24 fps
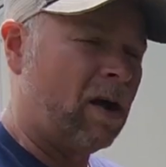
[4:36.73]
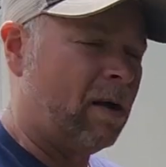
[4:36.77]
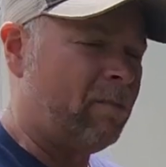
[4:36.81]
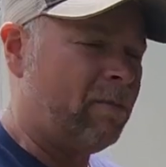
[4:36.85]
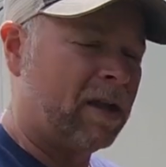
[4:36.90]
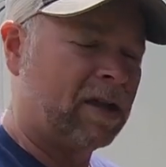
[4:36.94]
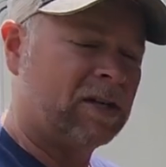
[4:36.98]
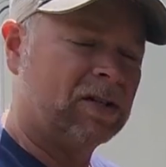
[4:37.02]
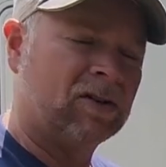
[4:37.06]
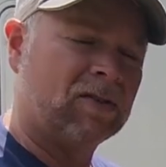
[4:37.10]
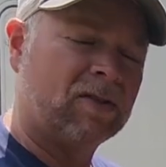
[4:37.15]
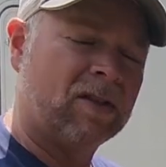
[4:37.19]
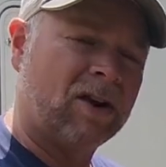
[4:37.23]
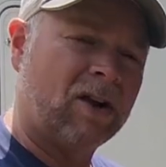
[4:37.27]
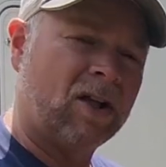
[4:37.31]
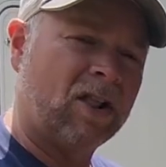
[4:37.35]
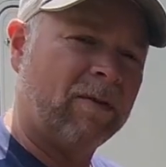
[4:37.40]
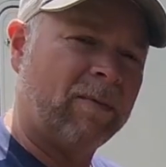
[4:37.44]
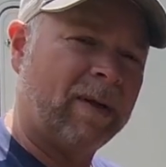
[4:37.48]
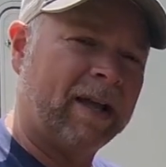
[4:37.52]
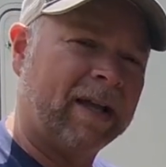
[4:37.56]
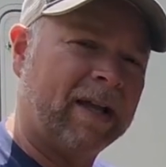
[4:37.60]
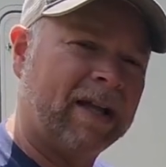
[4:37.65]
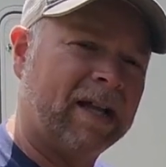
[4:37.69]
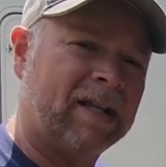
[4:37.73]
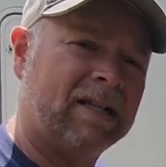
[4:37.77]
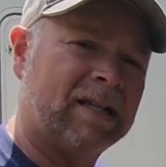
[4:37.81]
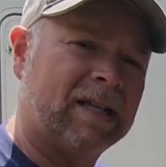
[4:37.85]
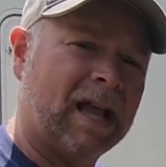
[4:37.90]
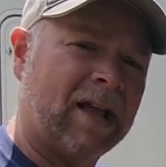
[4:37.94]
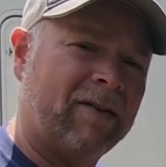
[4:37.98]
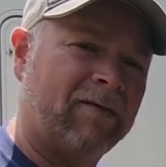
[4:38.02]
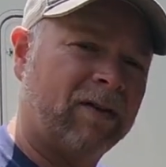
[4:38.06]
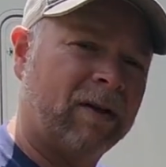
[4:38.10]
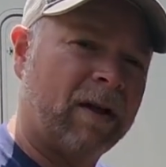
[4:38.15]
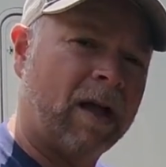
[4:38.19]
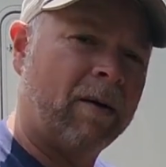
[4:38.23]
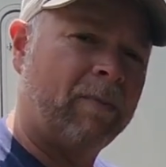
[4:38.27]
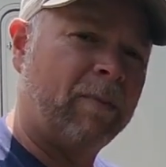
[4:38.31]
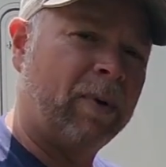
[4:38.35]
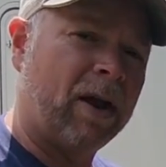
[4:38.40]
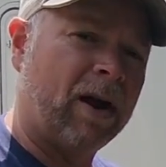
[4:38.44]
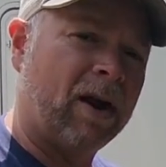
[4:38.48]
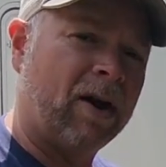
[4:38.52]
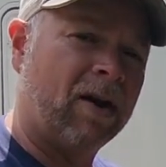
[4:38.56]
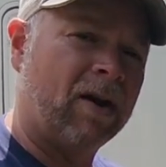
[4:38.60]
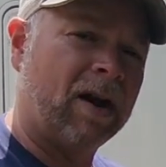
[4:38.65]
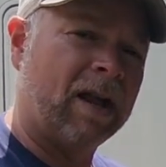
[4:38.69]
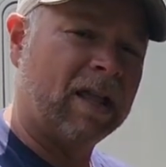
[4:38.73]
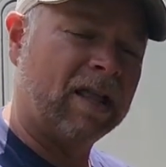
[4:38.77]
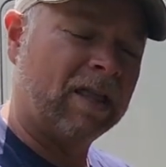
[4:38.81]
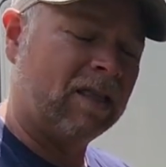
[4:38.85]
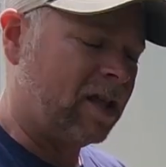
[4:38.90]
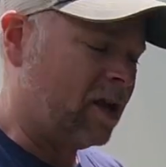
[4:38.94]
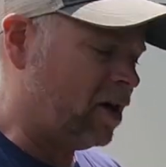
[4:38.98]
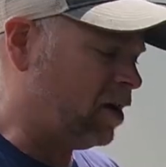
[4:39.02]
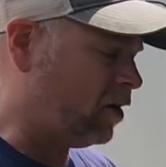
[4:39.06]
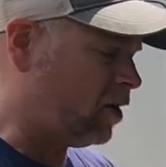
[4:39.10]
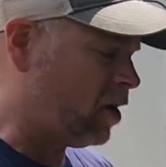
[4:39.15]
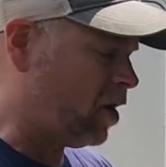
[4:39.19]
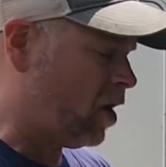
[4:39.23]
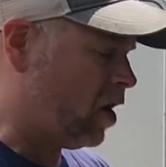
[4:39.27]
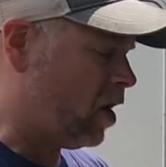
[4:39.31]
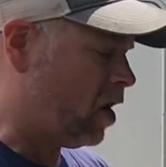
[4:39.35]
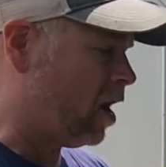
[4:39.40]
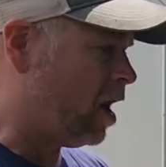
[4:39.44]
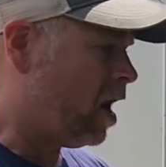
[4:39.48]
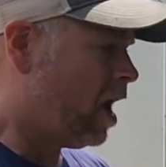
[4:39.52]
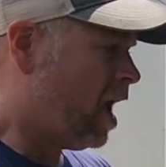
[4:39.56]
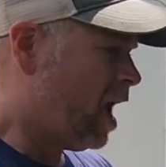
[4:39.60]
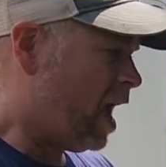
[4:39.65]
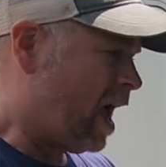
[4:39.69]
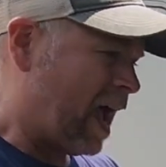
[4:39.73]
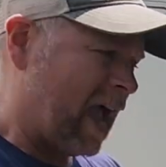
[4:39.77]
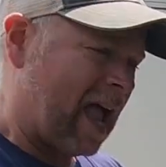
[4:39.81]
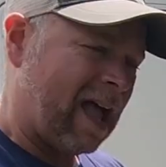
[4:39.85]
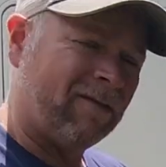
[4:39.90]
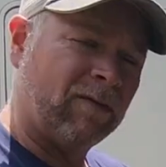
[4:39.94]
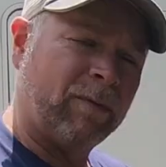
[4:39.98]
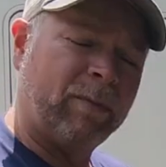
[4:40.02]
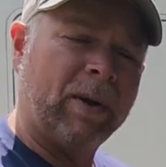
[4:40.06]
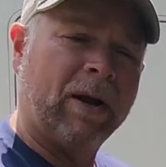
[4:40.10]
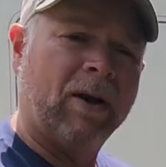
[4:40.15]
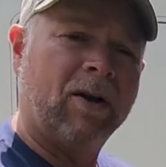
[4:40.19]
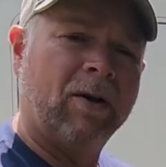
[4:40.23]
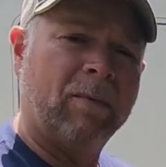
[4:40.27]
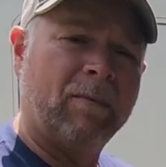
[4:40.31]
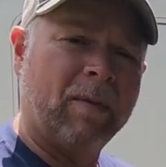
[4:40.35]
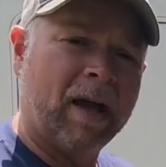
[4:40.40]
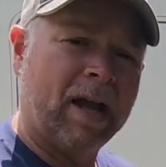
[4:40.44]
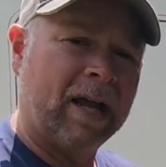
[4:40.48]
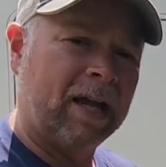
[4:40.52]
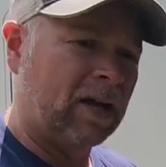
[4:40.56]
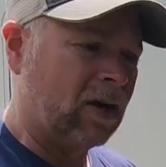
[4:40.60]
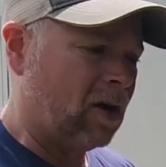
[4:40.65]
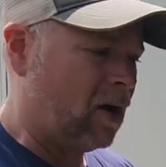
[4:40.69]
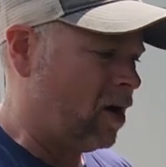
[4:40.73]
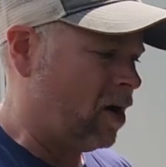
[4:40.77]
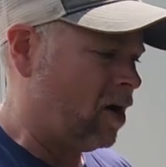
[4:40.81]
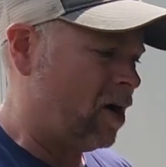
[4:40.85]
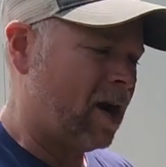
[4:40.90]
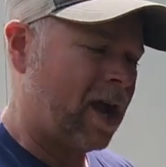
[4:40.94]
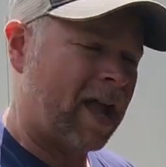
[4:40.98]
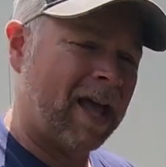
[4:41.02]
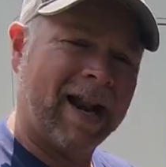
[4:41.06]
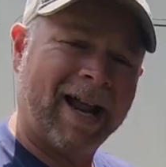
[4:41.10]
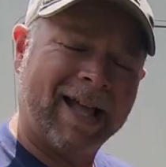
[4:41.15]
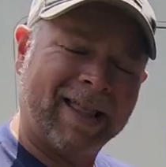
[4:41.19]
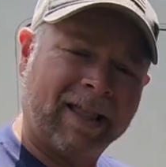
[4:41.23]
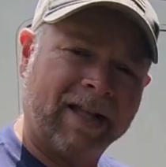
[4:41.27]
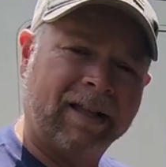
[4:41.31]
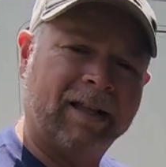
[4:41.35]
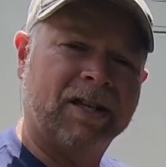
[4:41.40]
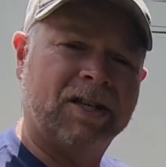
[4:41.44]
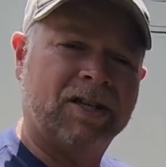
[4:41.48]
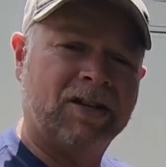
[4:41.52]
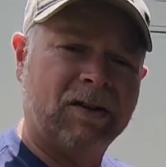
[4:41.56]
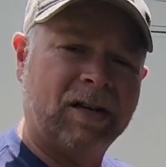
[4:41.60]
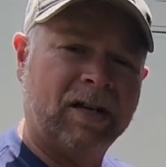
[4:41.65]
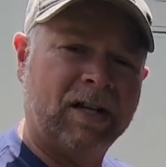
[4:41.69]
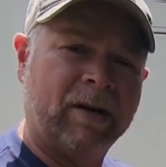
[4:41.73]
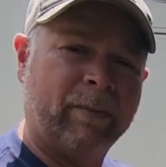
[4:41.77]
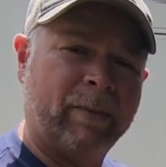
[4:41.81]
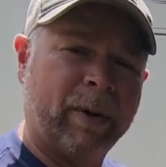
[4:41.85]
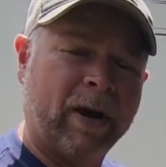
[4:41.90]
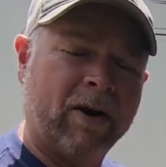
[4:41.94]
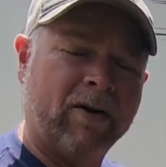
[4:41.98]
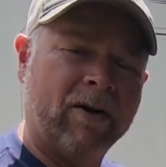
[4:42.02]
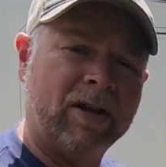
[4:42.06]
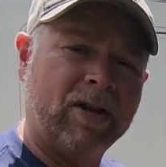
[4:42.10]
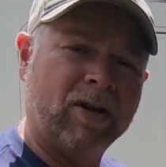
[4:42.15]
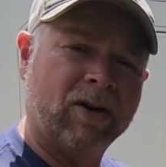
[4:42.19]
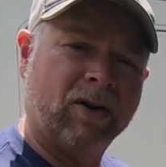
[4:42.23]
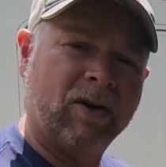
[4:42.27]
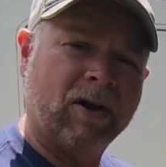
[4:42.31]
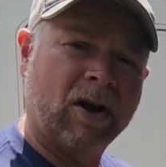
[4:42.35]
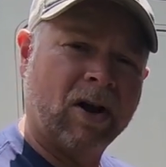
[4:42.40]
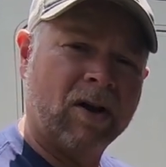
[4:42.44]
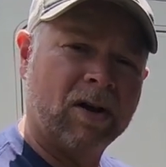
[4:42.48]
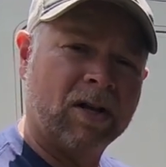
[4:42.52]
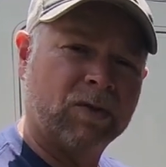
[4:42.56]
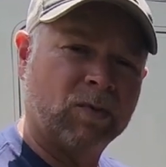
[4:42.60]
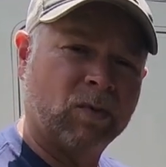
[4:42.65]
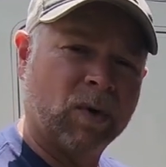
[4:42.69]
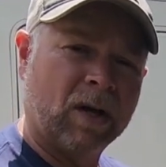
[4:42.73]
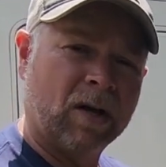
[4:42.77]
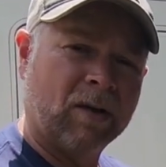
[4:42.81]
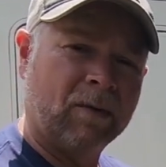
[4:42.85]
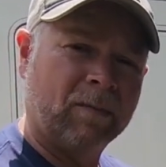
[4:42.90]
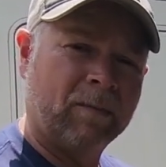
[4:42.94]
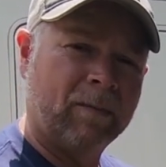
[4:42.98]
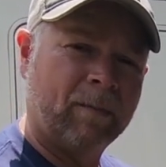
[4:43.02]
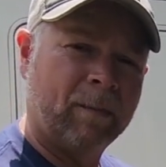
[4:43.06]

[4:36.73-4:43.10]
I make sure that all of my kids have a pair in their car, I have a pair in my car, and I think that you need a pair in your car as well.